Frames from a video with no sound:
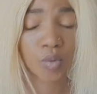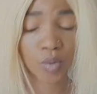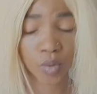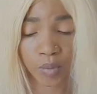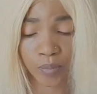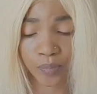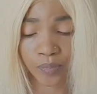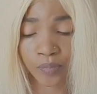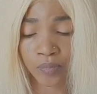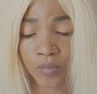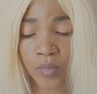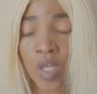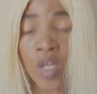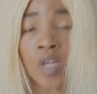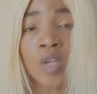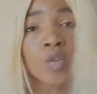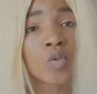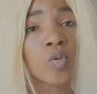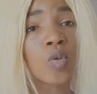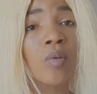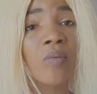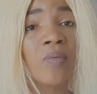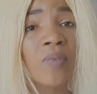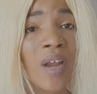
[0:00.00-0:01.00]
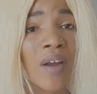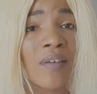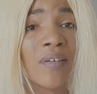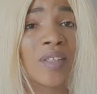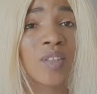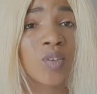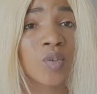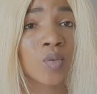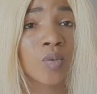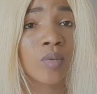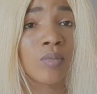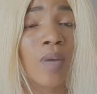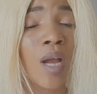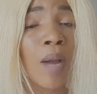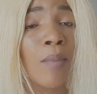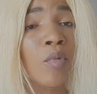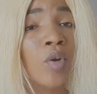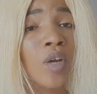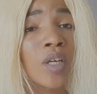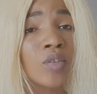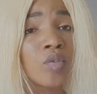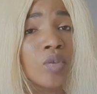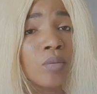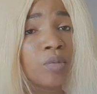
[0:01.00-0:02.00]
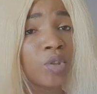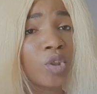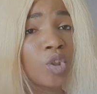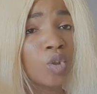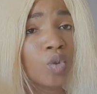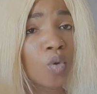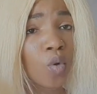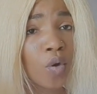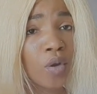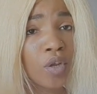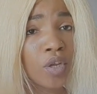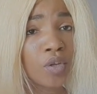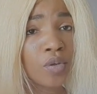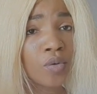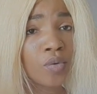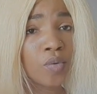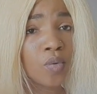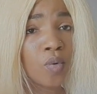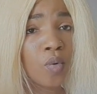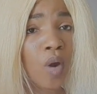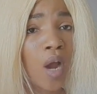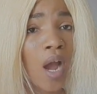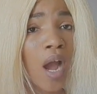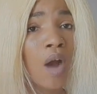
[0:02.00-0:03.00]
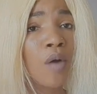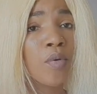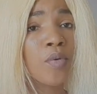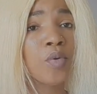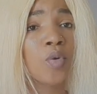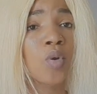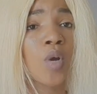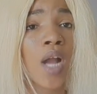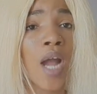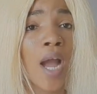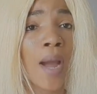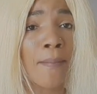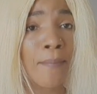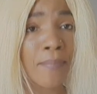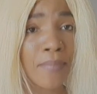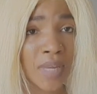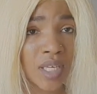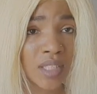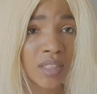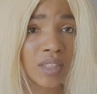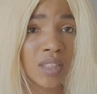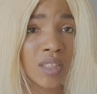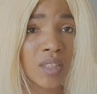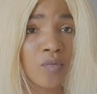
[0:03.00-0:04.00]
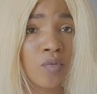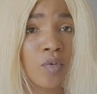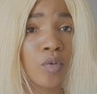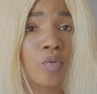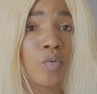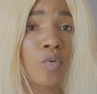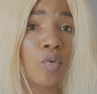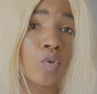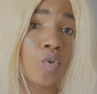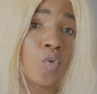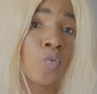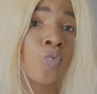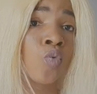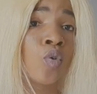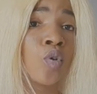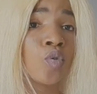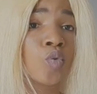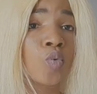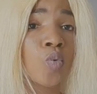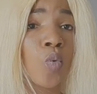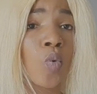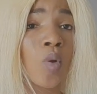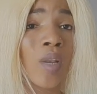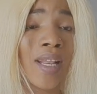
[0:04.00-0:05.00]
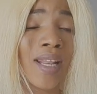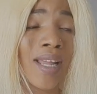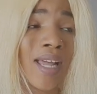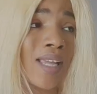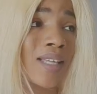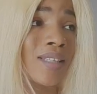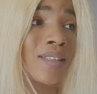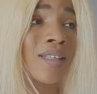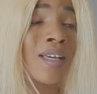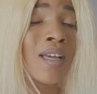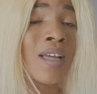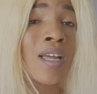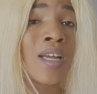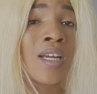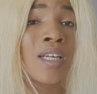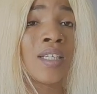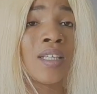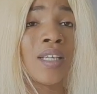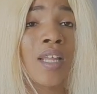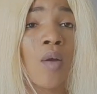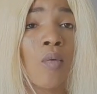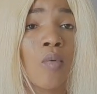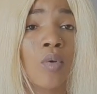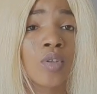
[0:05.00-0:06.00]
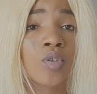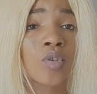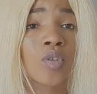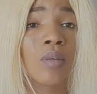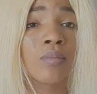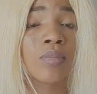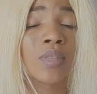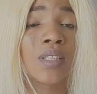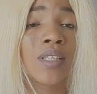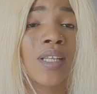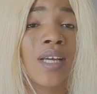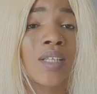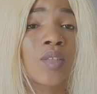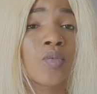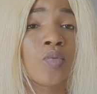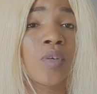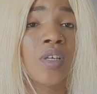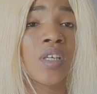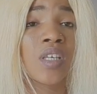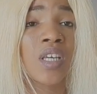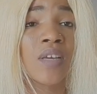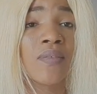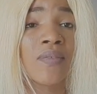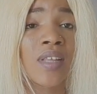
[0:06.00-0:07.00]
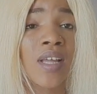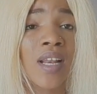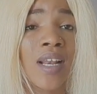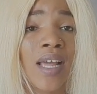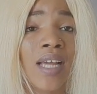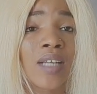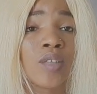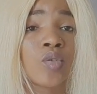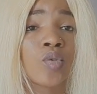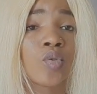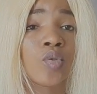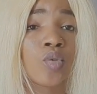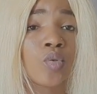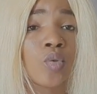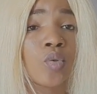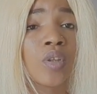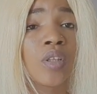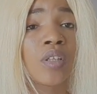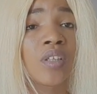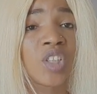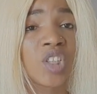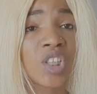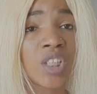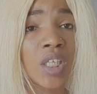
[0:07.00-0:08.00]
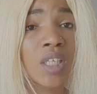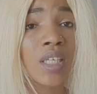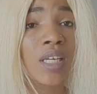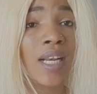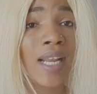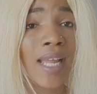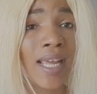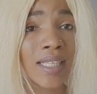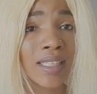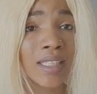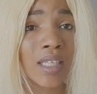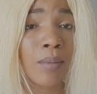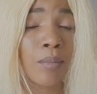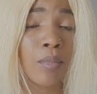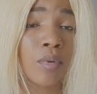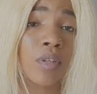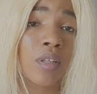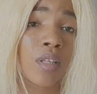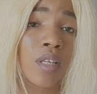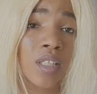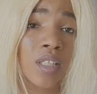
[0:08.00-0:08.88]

Just apply it morning and afternoon, and when you come back from work, you know, it's very good